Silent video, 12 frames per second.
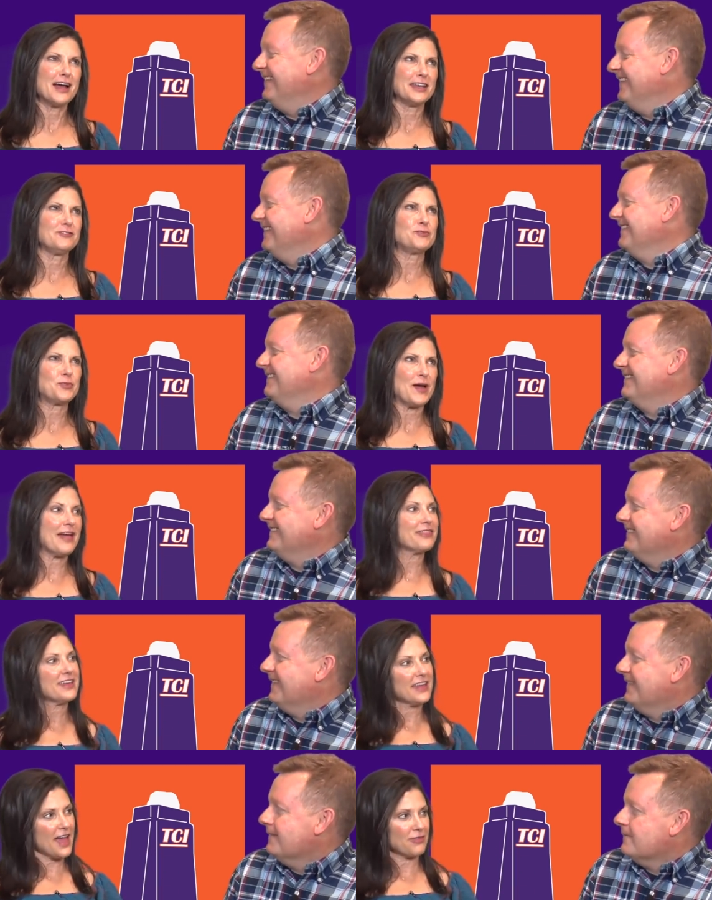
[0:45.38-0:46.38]
Speaker 1: kind of, I
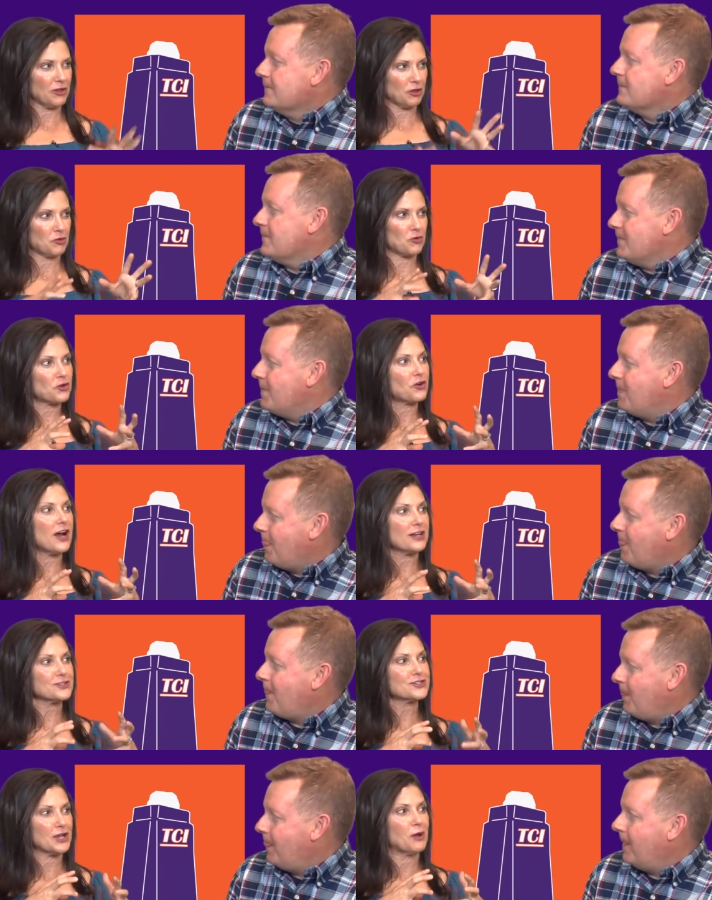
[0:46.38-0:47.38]
think, had the little
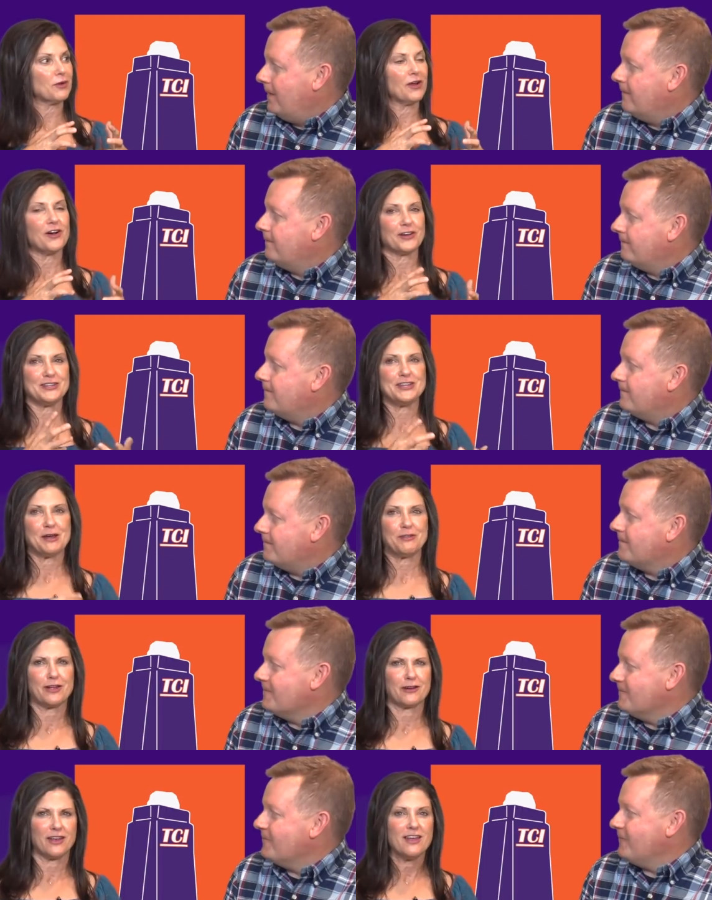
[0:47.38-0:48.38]
crush going on, you know, mm-hmm.
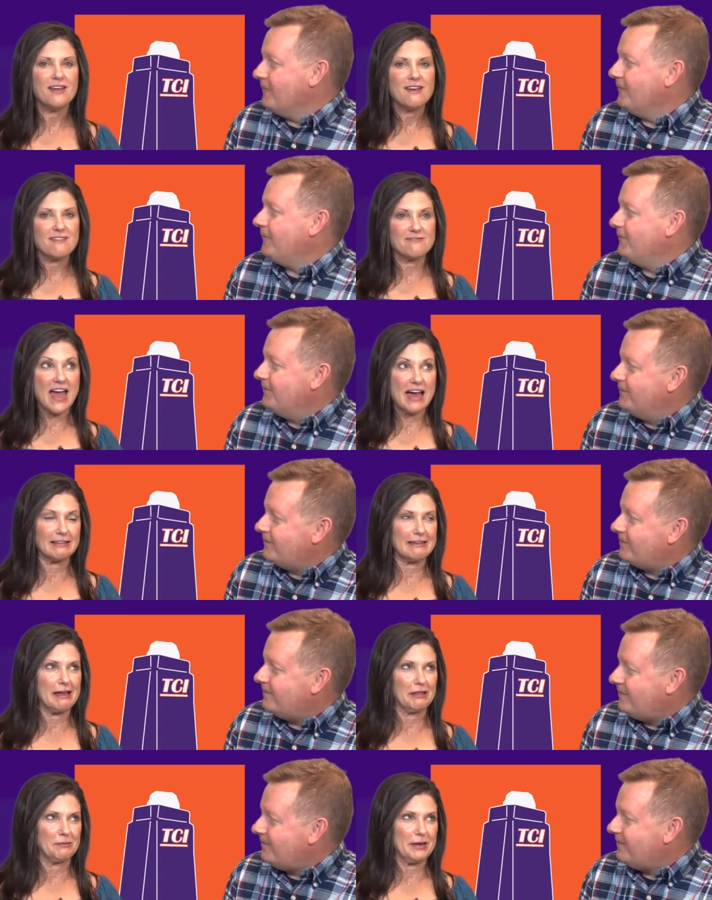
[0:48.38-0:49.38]
there at
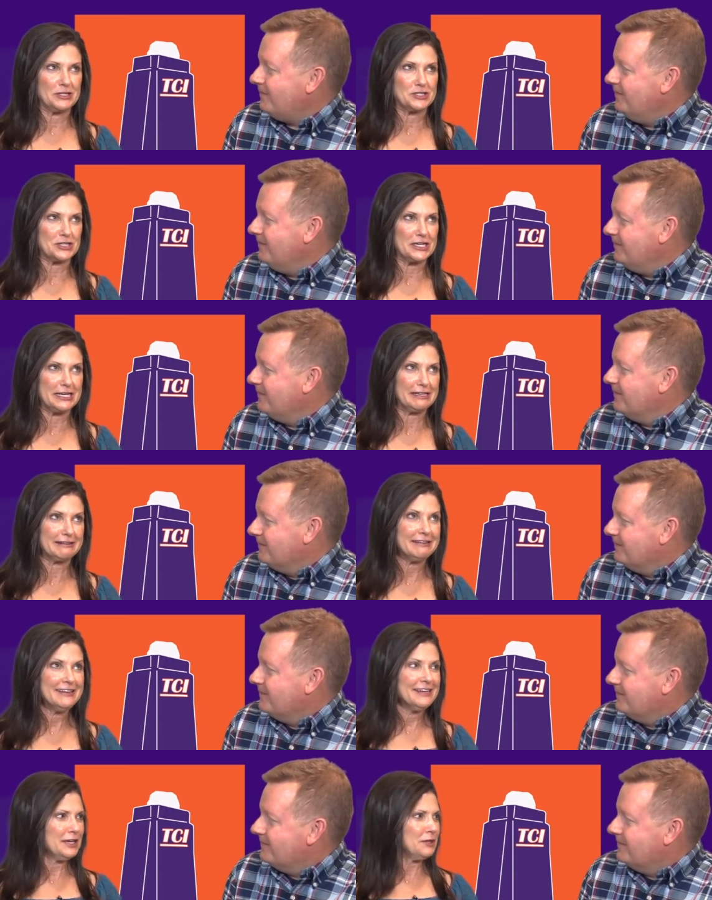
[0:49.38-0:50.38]
Valley Elementary and
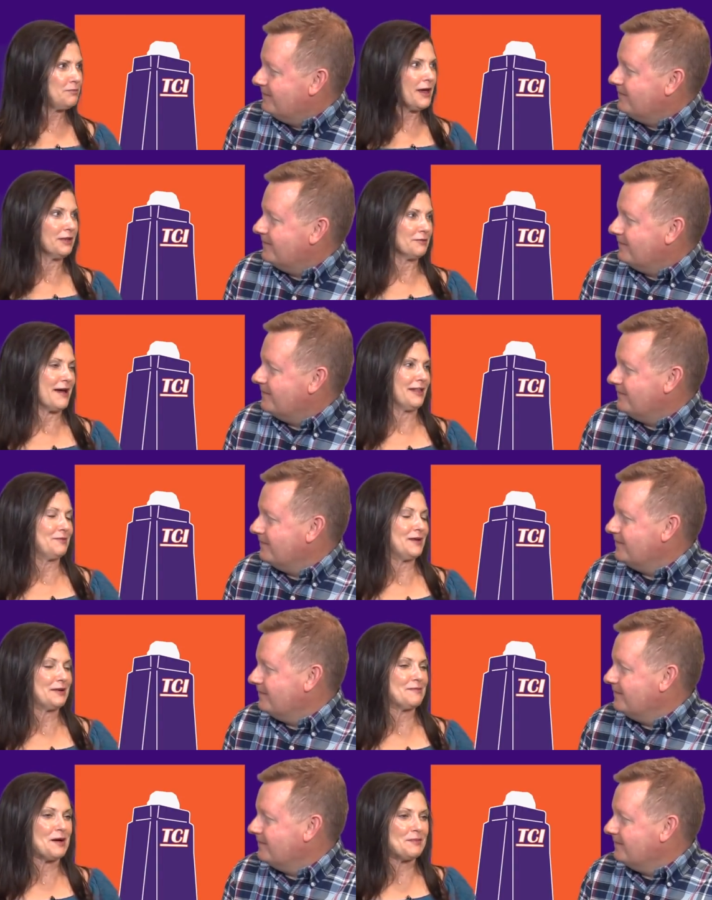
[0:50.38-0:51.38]
in Pelham,
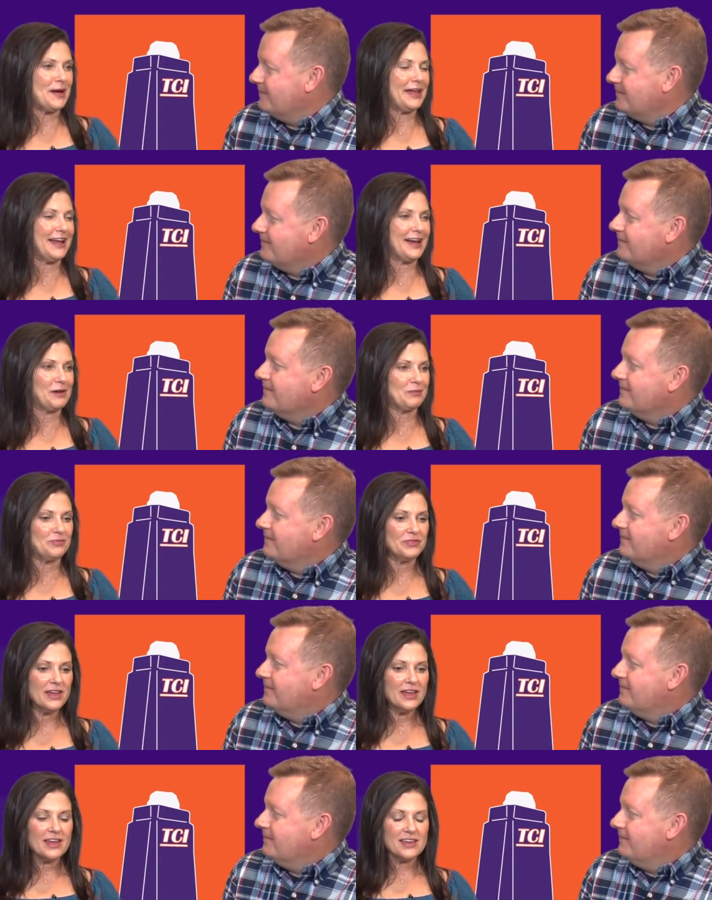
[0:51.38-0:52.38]
Alabama. But um,
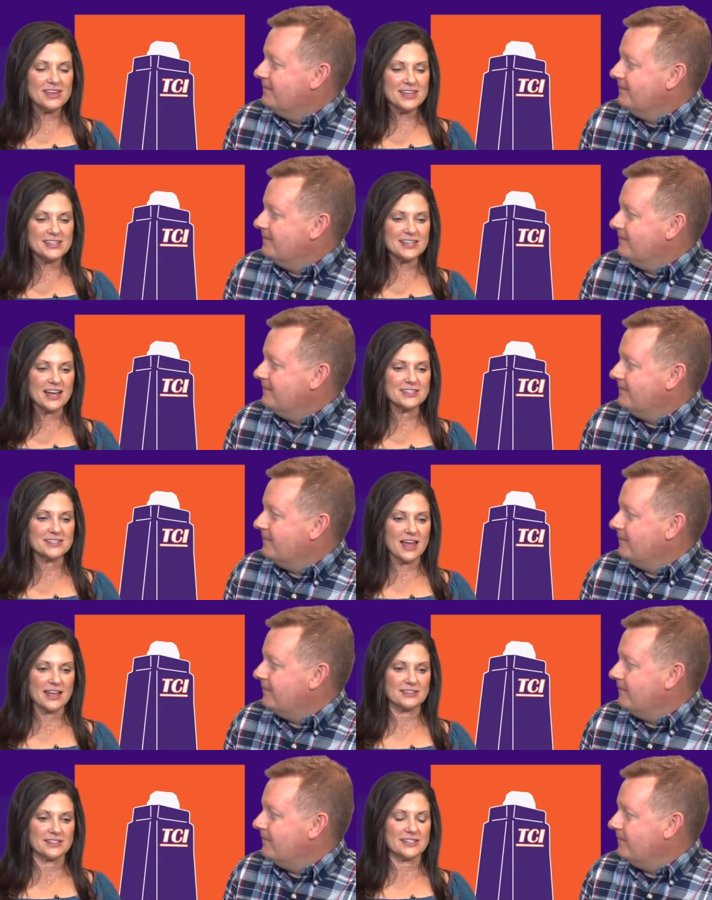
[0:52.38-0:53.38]
he does
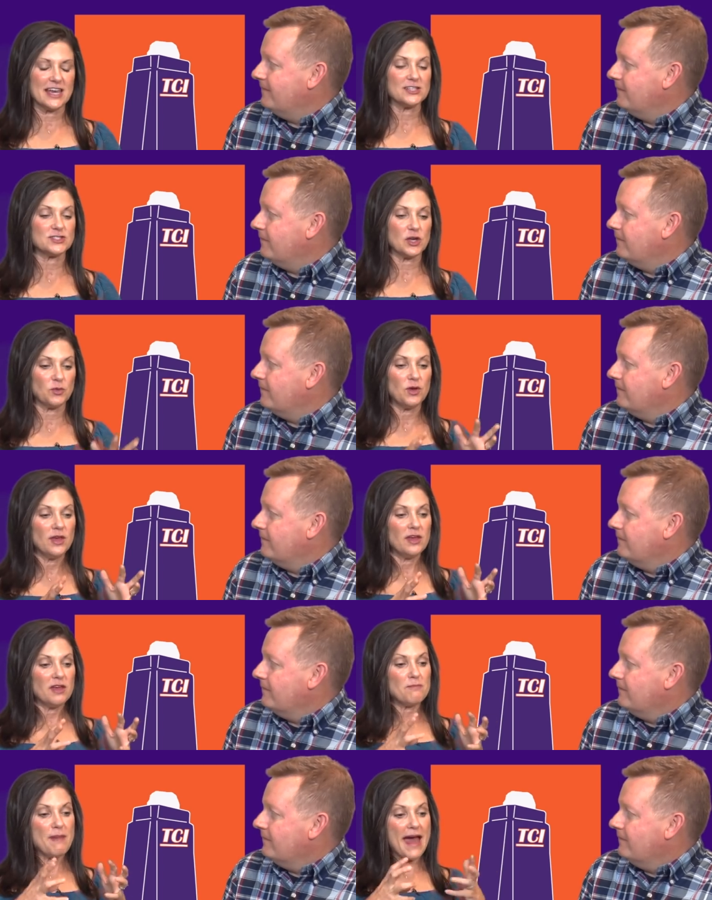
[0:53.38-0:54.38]
like to say, so
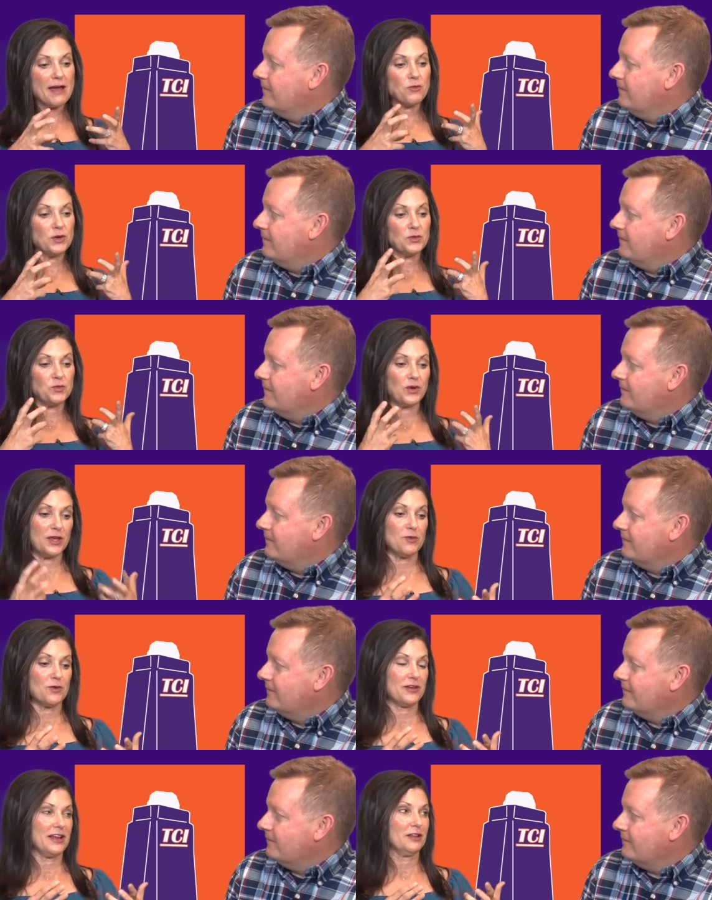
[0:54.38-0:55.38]
back when we
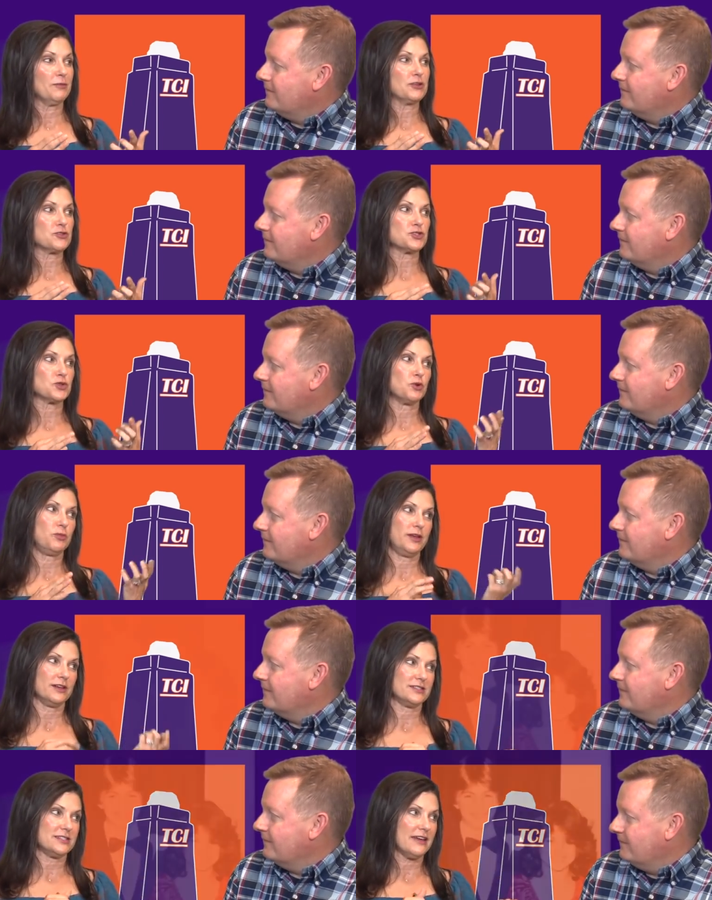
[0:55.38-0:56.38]
were in elementary school,
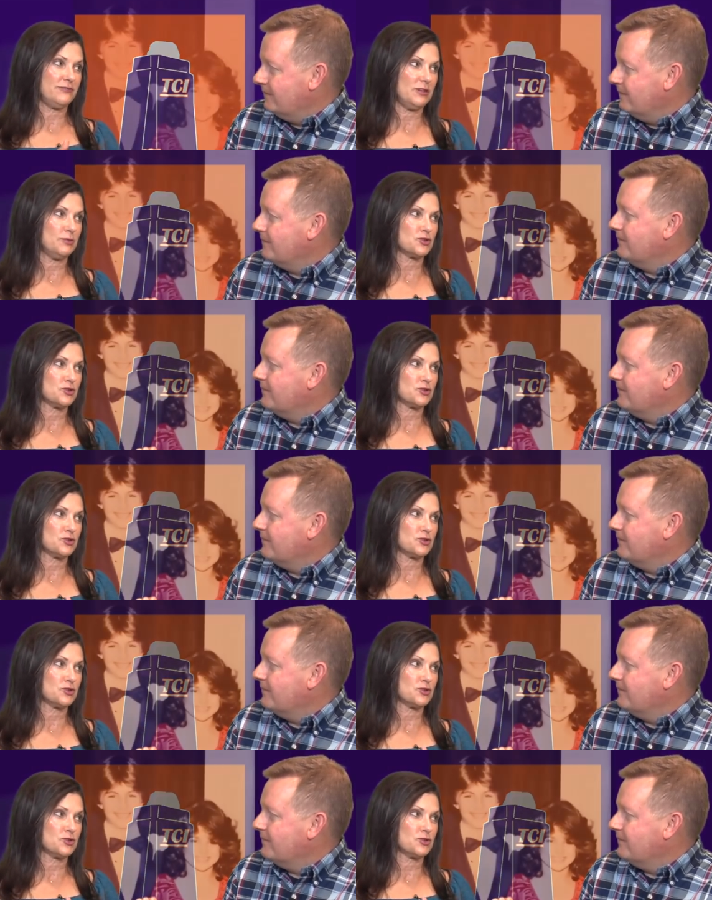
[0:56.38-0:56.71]
being a safety